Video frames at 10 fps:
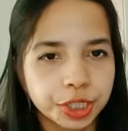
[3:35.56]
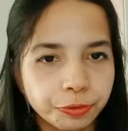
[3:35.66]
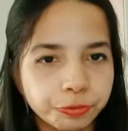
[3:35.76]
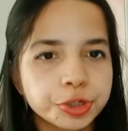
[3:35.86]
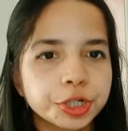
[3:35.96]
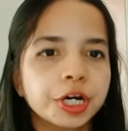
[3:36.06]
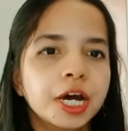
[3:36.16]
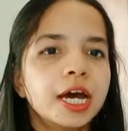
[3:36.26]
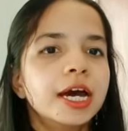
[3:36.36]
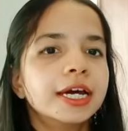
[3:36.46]
literature.
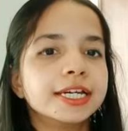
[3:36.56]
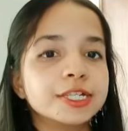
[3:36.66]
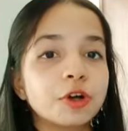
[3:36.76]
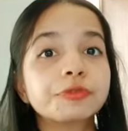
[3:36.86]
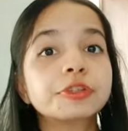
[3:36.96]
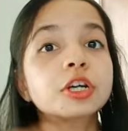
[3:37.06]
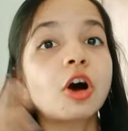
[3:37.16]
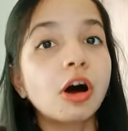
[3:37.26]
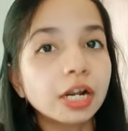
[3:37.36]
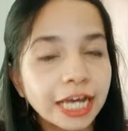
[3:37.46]
He is often
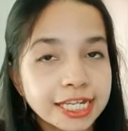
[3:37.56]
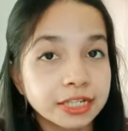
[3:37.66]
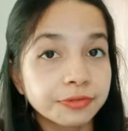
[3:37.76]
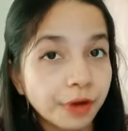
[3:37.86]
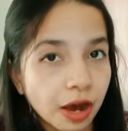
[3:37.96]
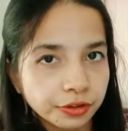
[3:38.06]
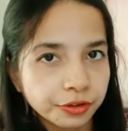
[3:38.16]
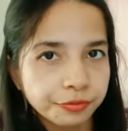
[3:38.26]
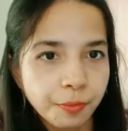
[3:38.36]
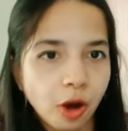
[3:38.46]
called as the father
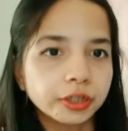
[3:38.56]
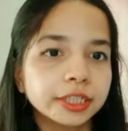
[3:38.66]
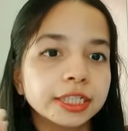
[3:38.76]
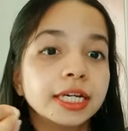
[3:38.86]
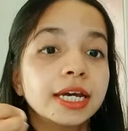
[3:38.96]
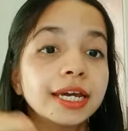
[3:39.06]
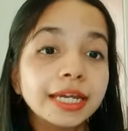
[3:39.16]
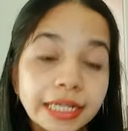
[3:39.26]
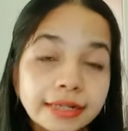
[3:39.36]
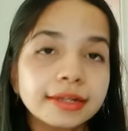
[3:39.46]
of modern
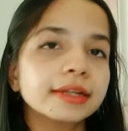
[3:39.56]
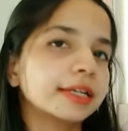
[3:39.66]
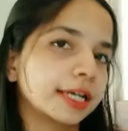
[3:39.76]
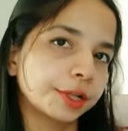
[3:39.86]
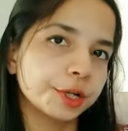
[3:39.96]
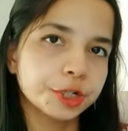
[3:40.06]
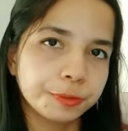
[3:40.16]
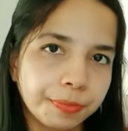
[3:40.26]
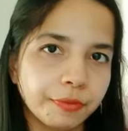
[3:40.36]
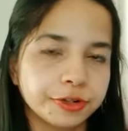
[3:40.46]
Indian
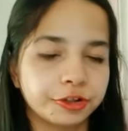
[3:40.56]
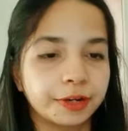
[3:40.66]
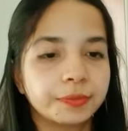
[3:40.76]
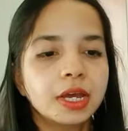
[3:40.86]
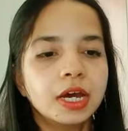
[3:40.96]
English poetry.